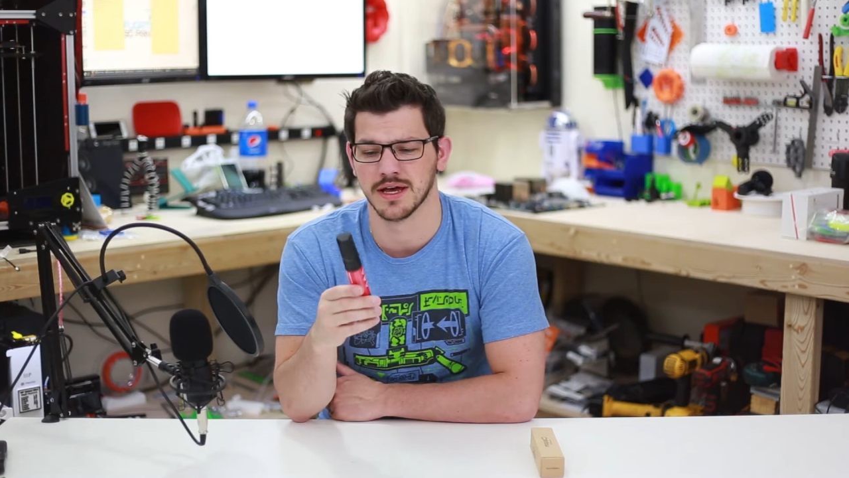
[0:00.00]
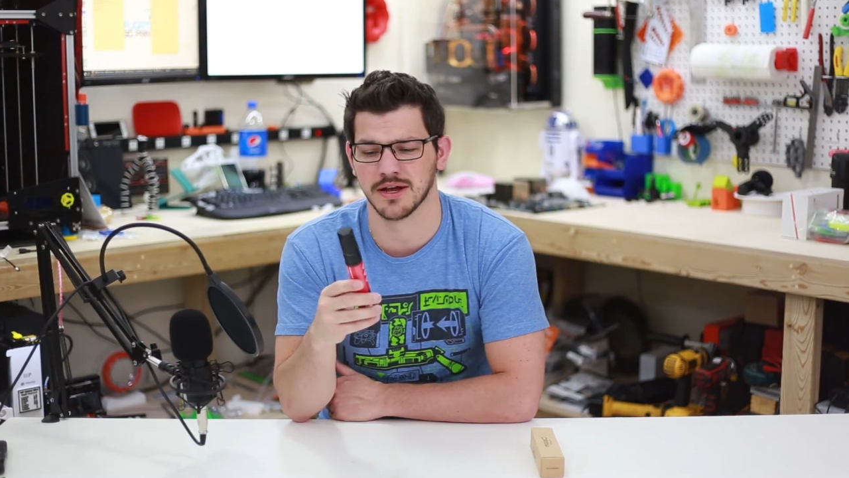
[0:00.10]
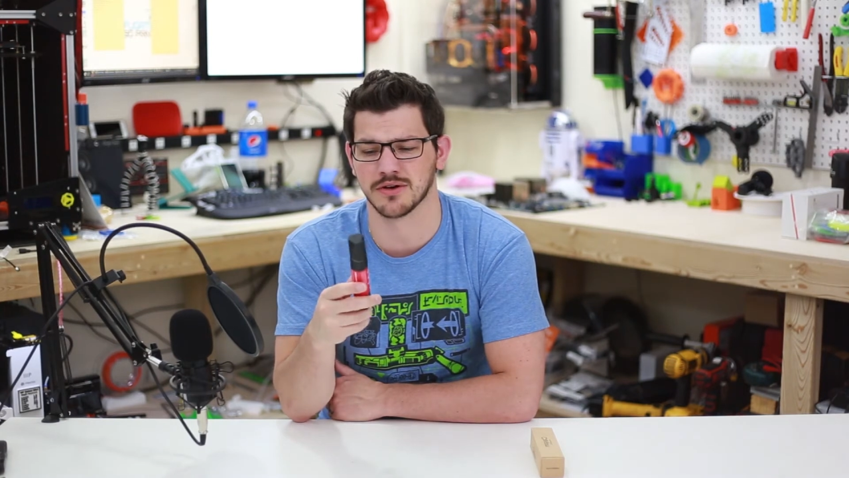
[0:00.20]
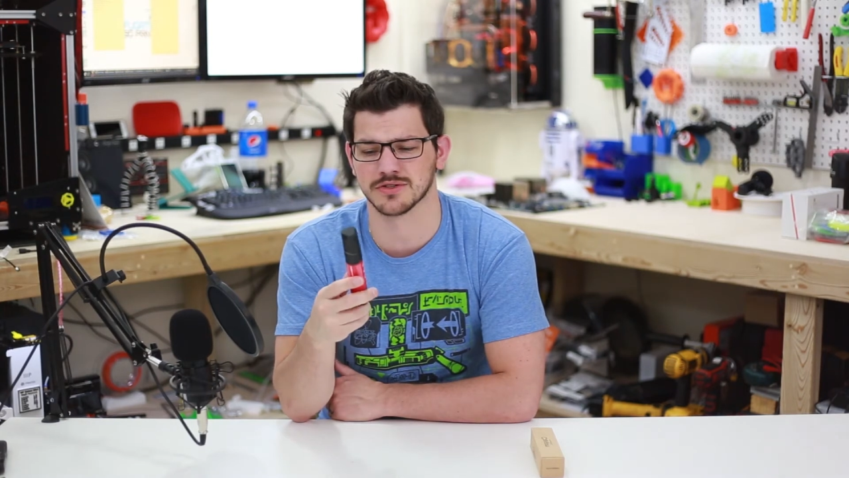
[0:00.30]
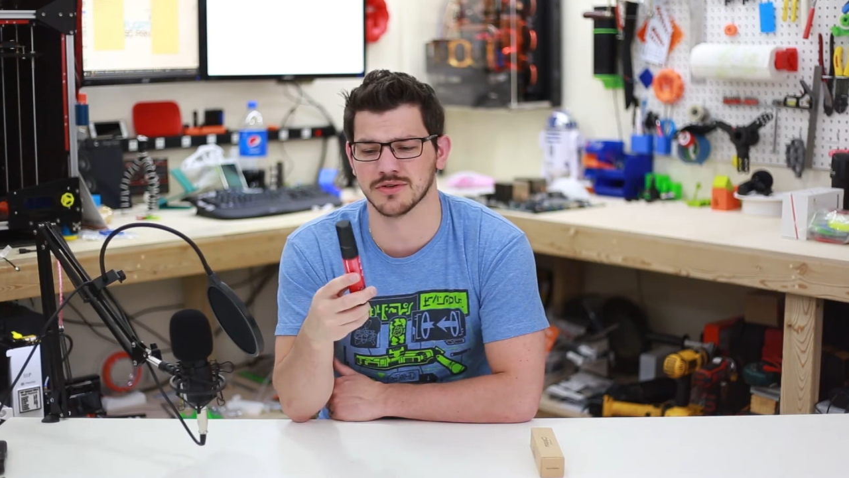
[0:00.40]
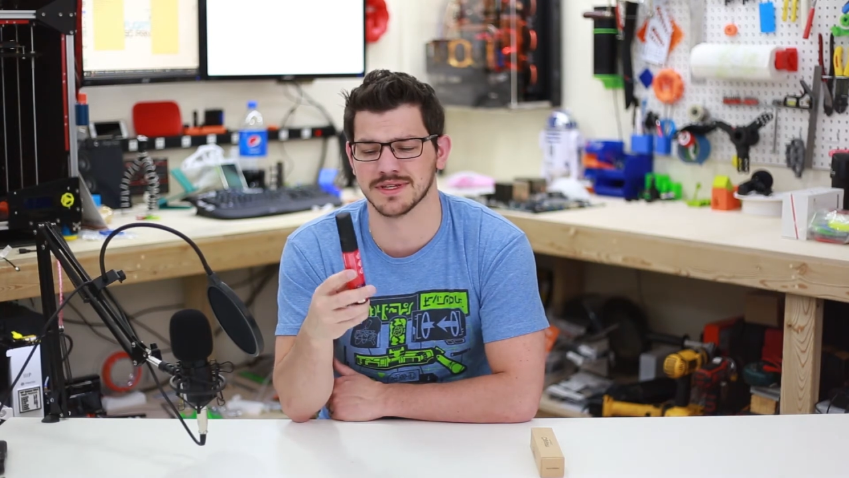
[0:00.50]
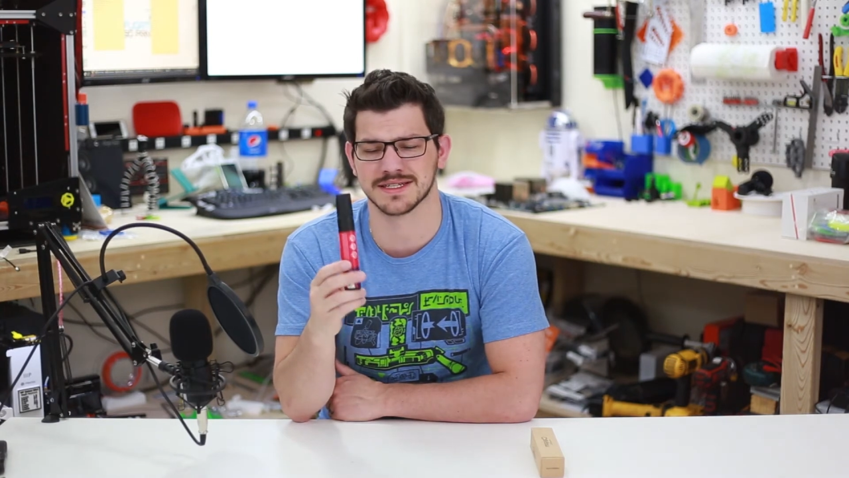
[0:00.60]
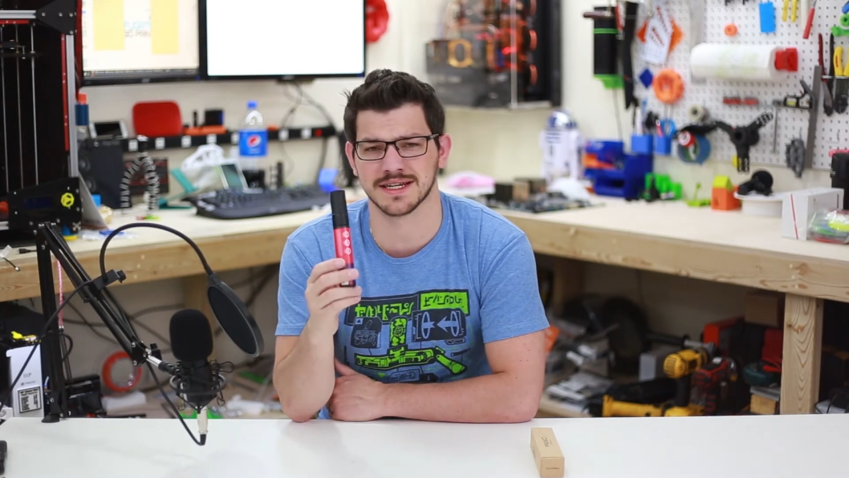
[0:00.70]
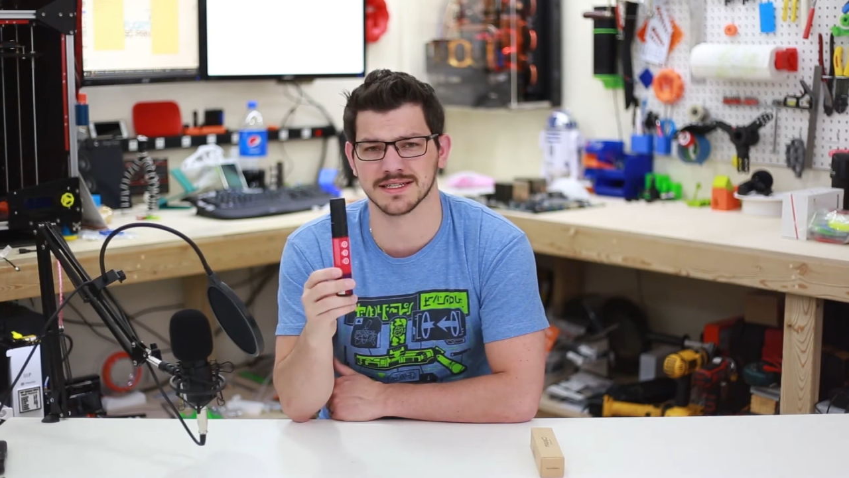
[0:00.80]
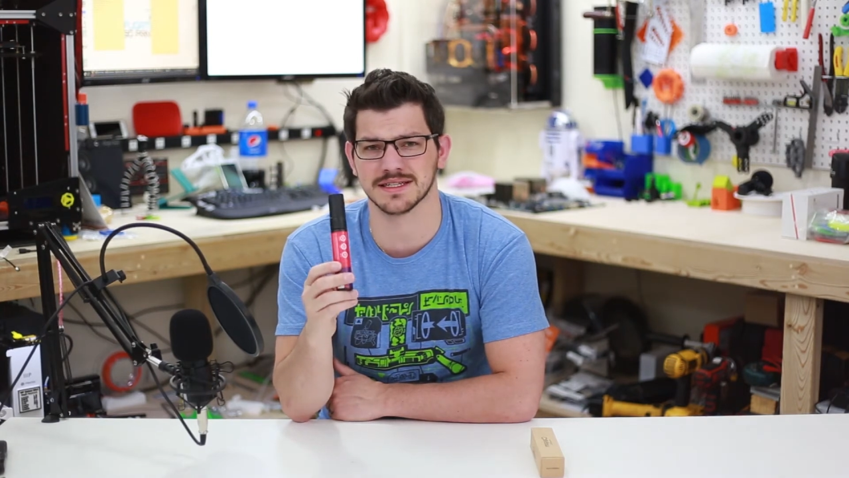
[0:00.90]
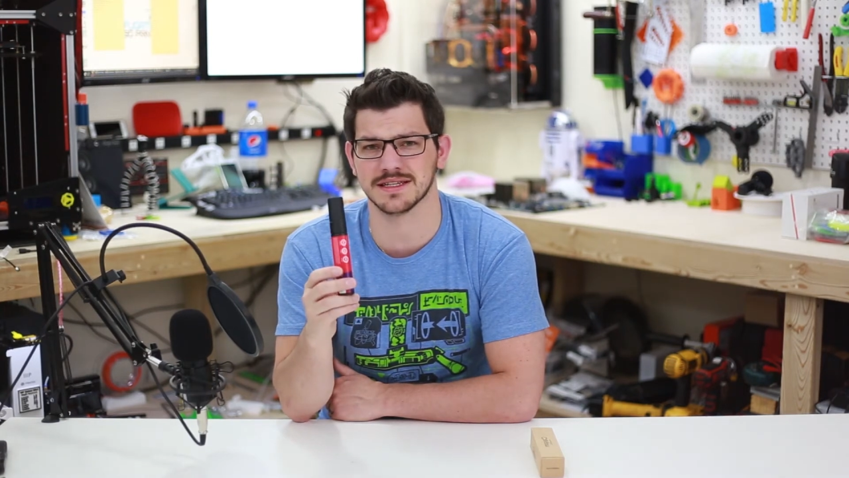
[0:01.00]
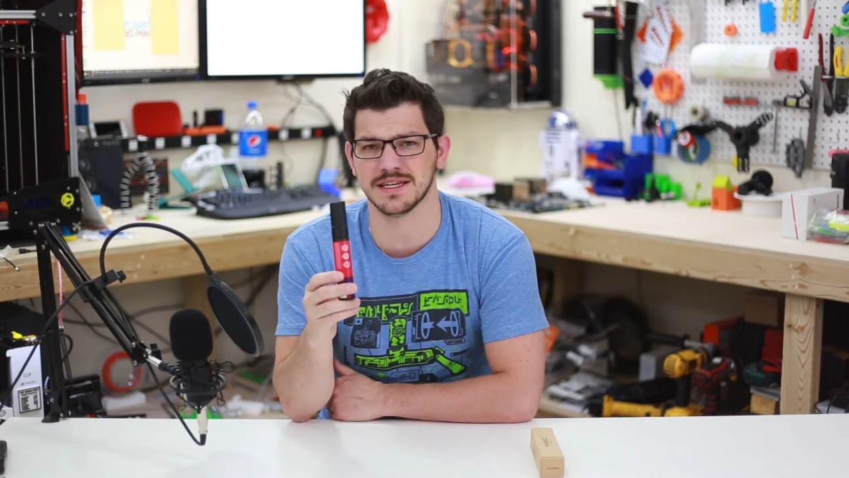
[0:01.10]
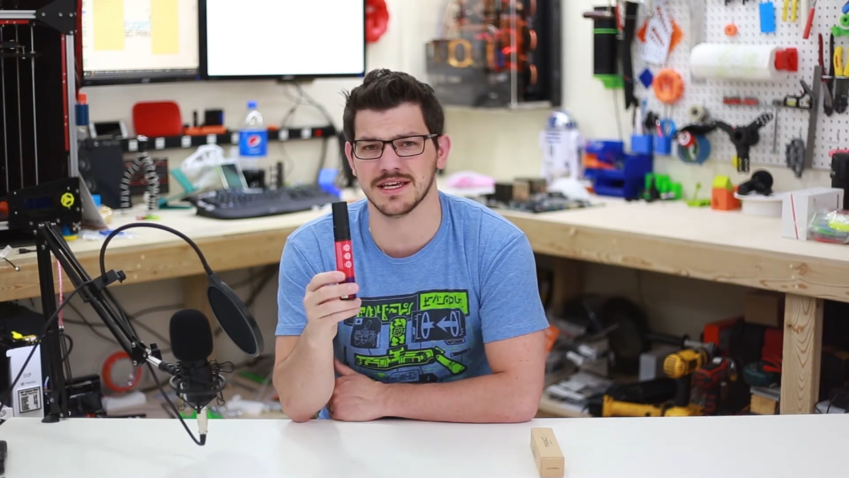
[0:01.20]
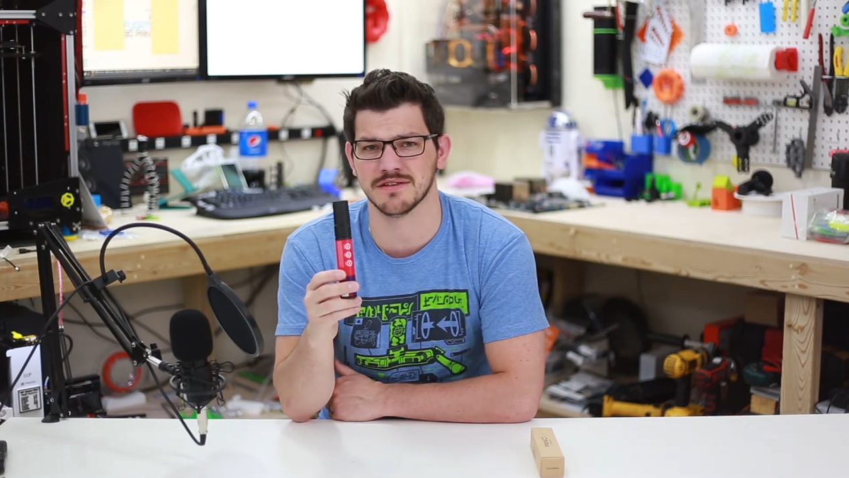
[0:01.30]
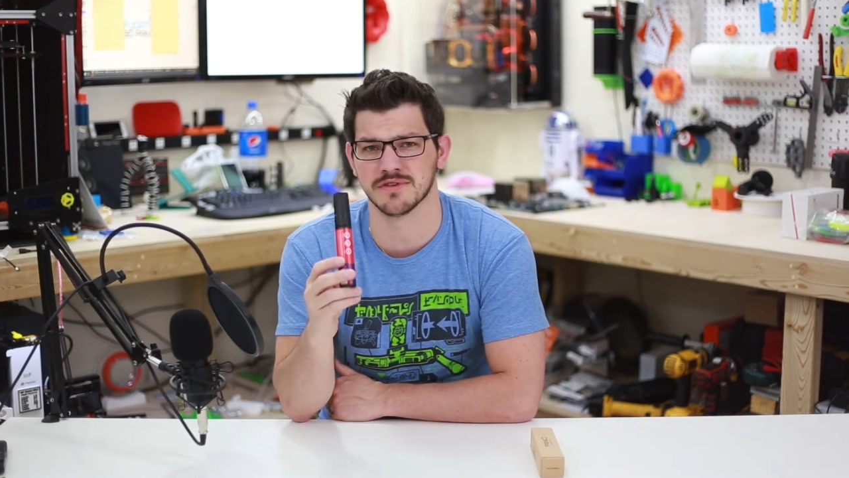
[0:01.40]
And also, this doesn't
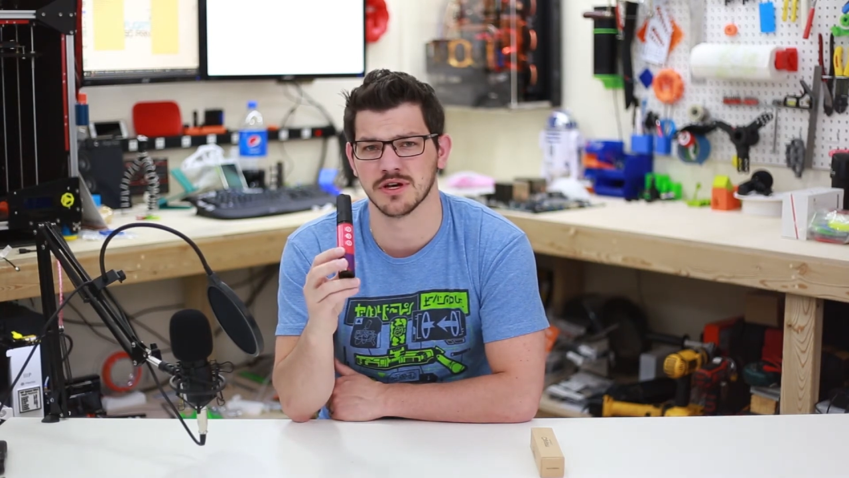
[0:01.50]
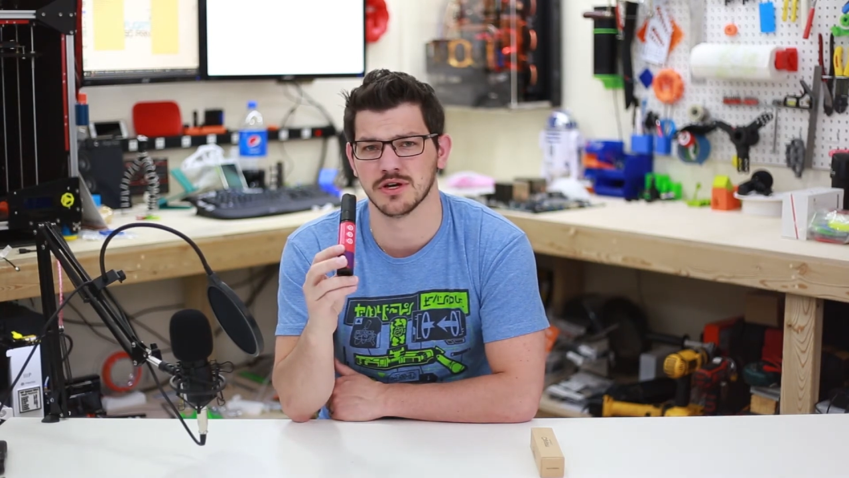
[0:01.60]
leave